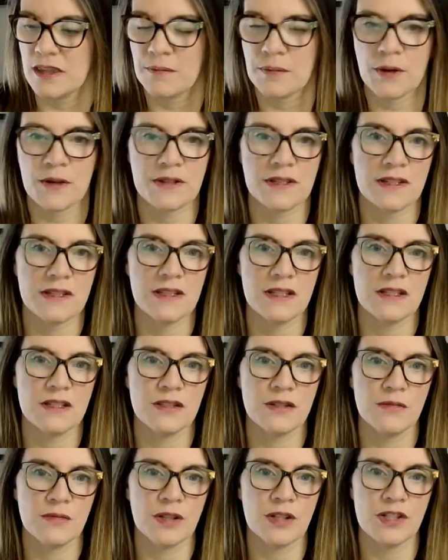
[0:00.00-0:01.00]
the person didn't
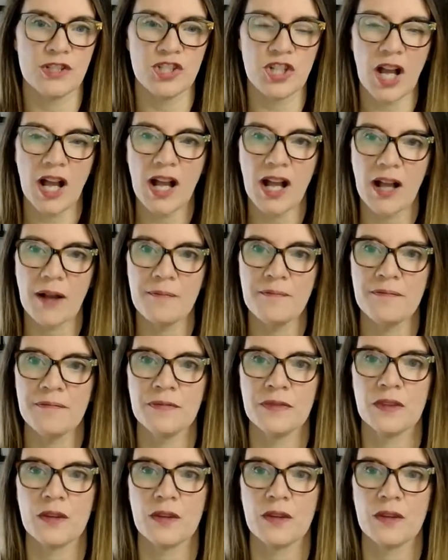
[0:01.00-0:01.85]
do a good job,